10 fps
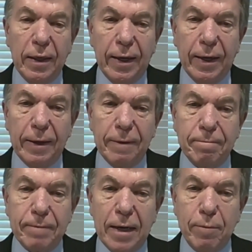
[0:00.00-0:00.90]
Uh,
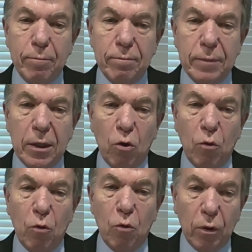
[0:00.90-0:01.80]
I'm
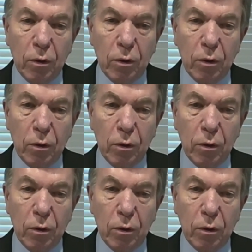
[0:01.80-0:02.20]
hopeful